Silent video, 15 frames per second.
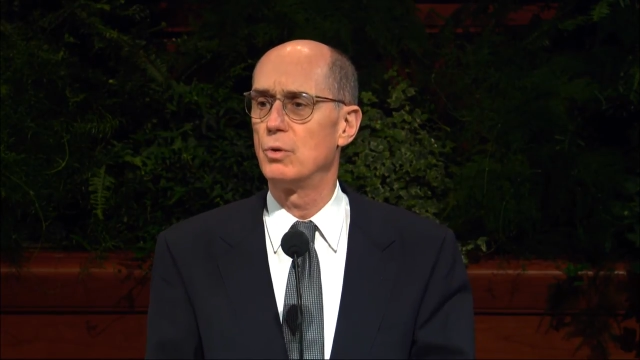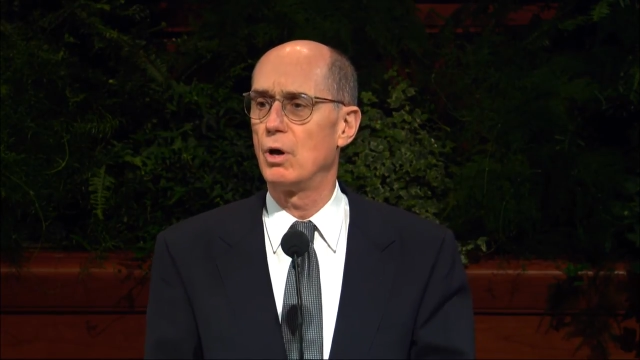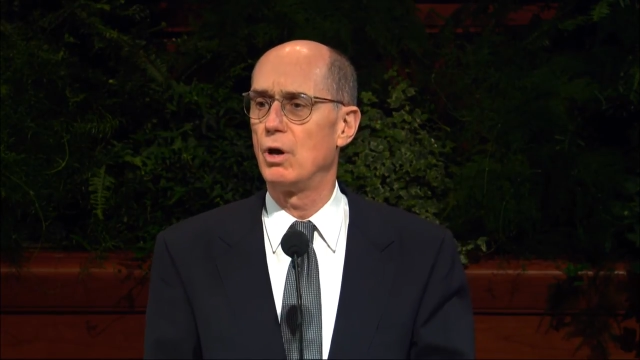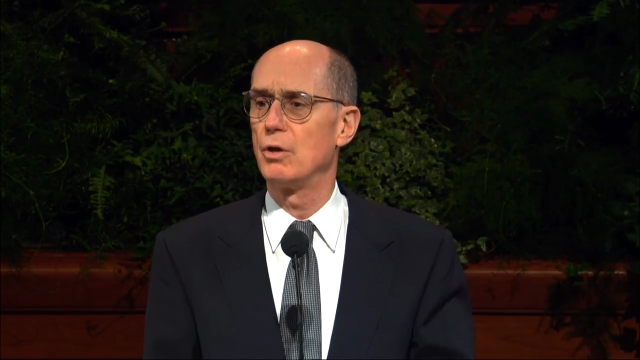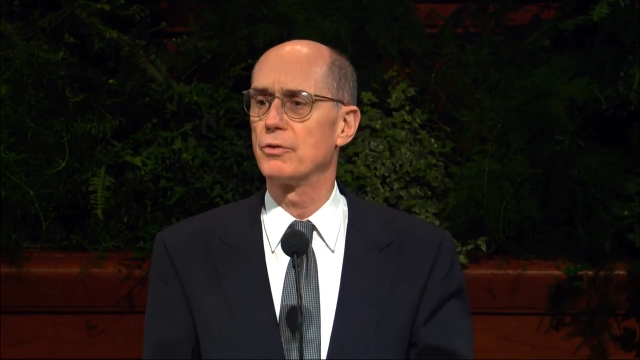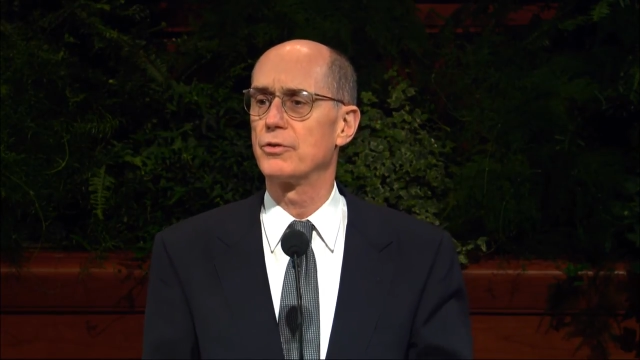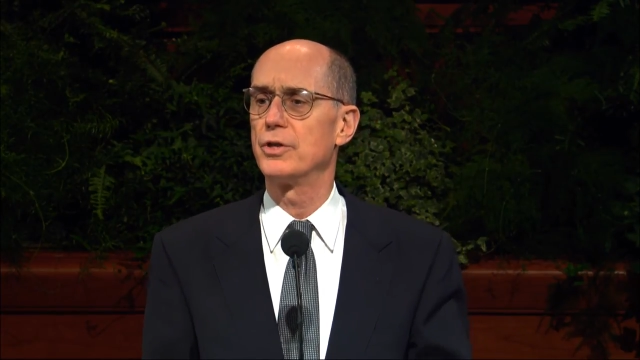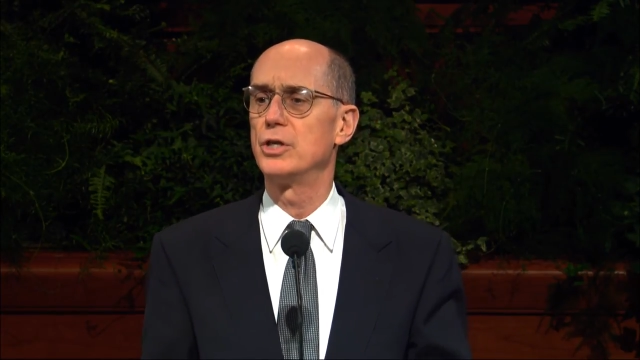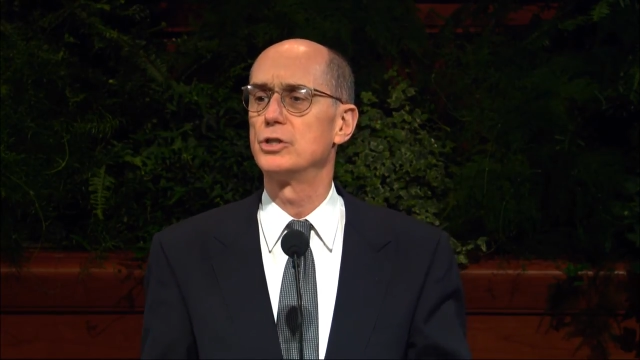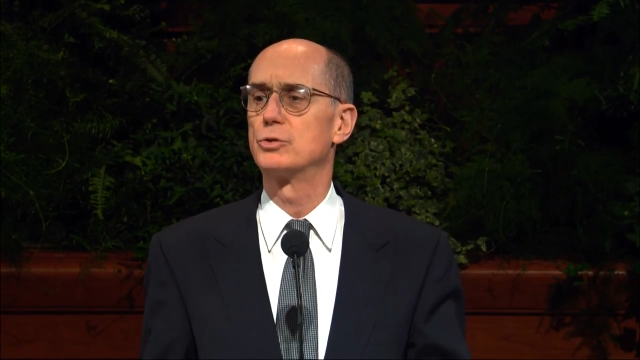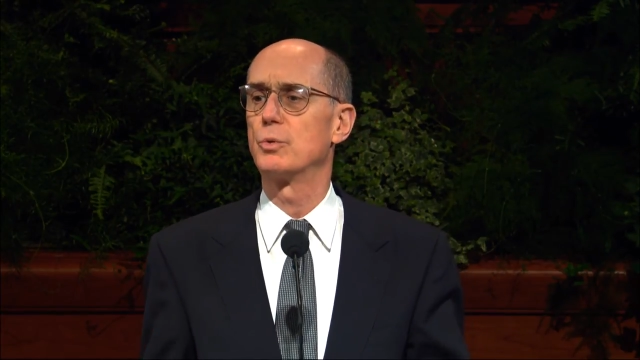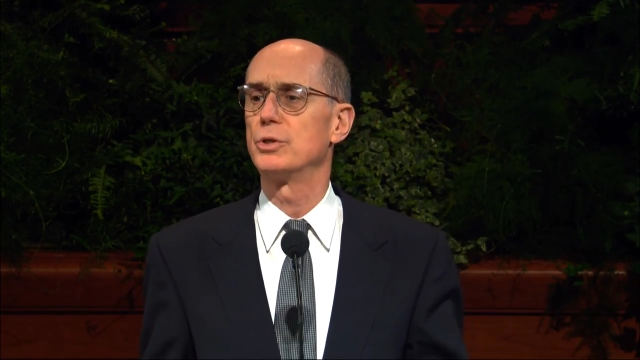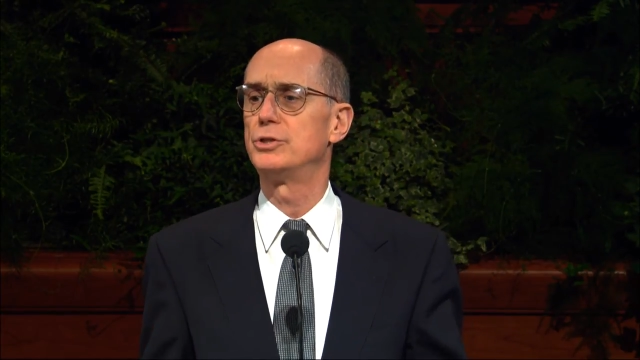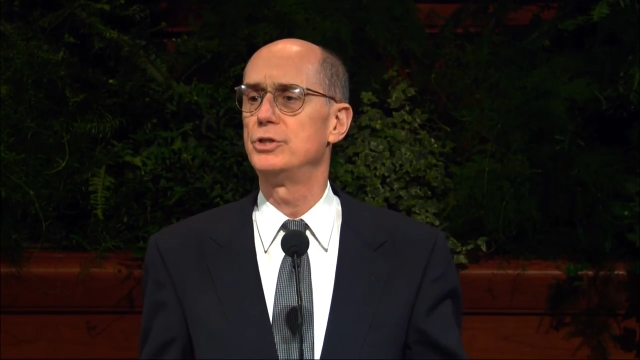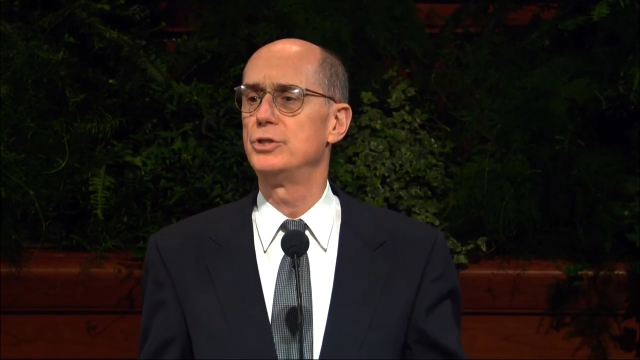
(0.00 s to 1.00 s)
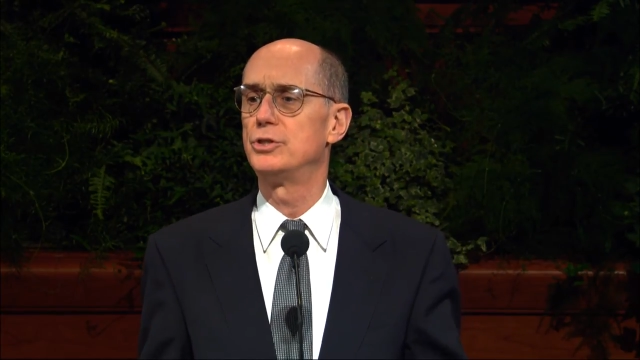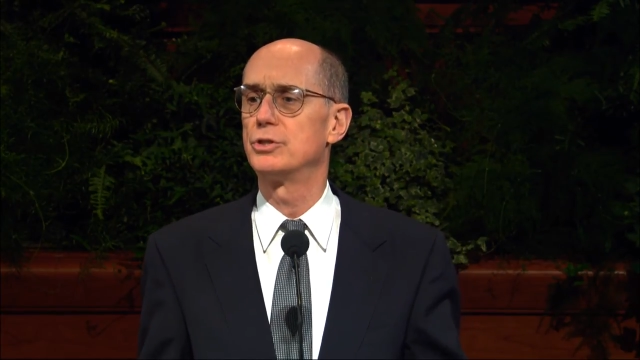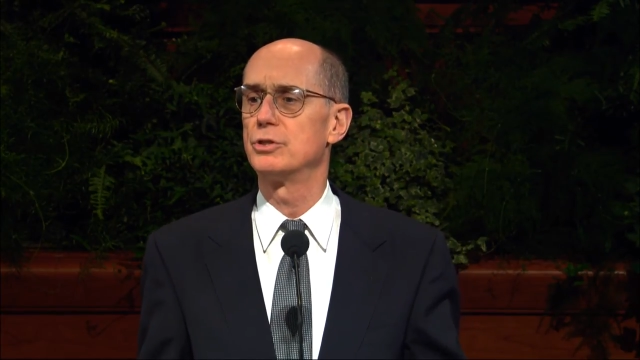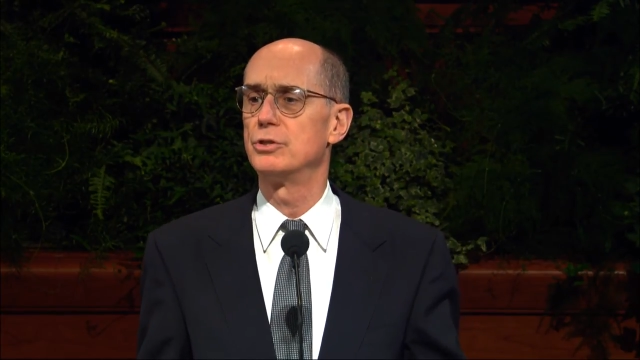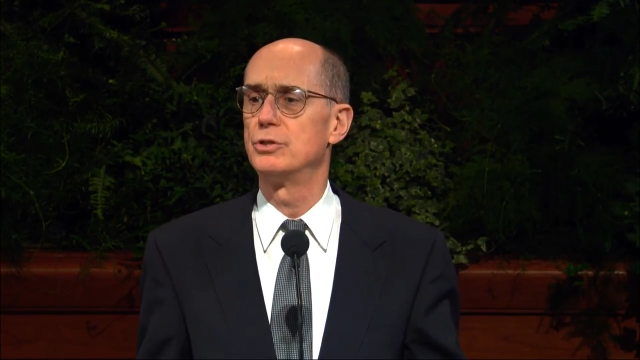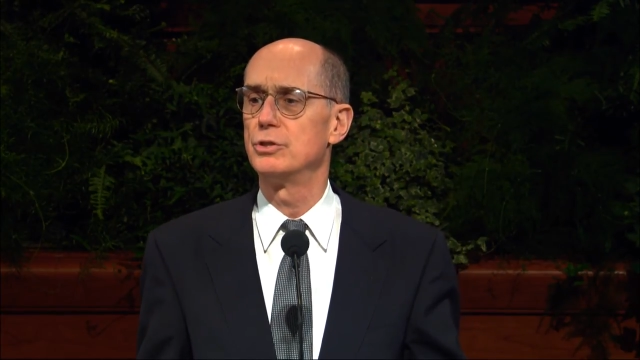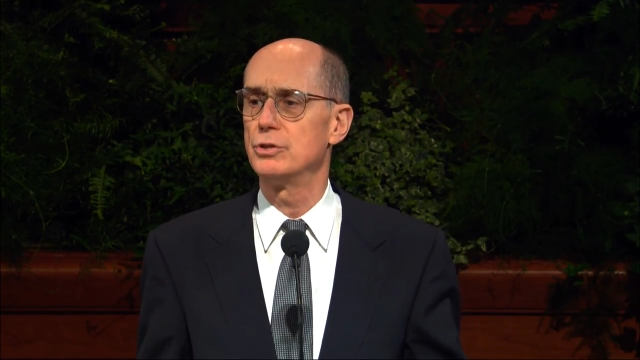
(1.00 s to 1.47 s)
all things what ye
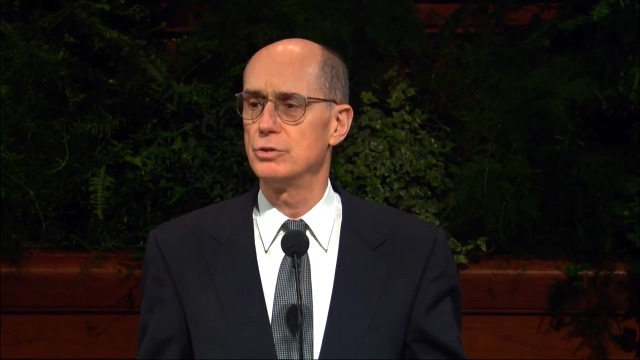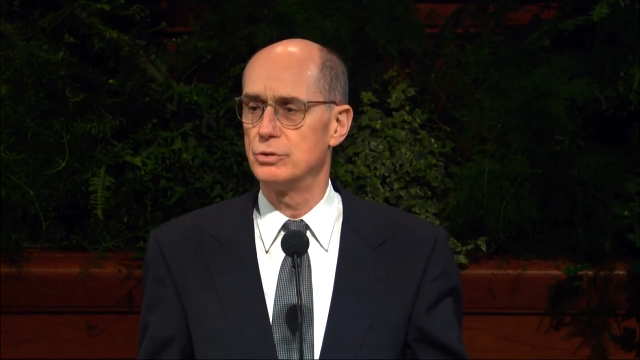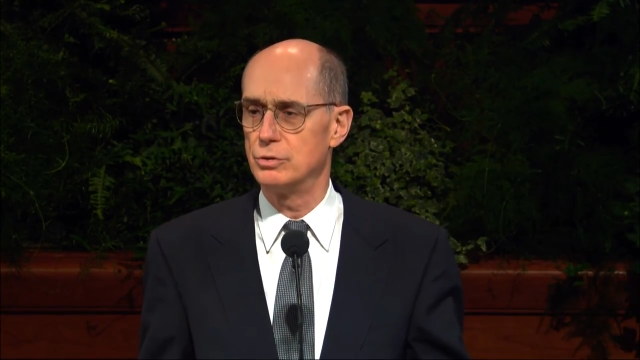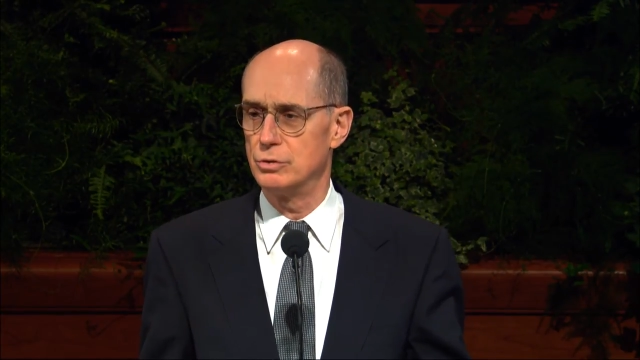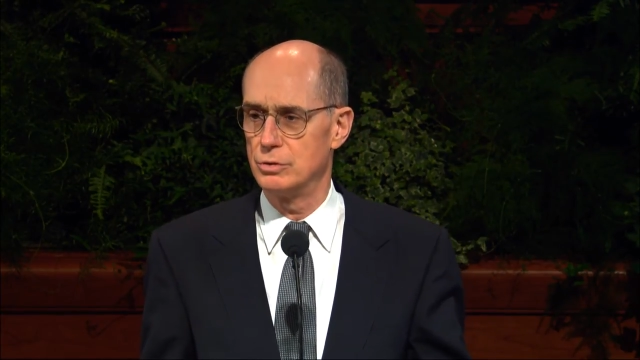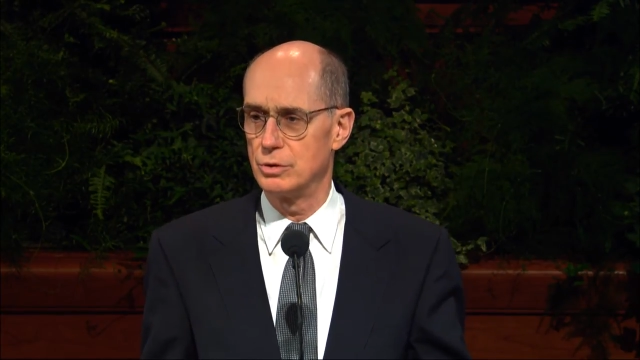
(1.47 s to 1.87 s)
should do.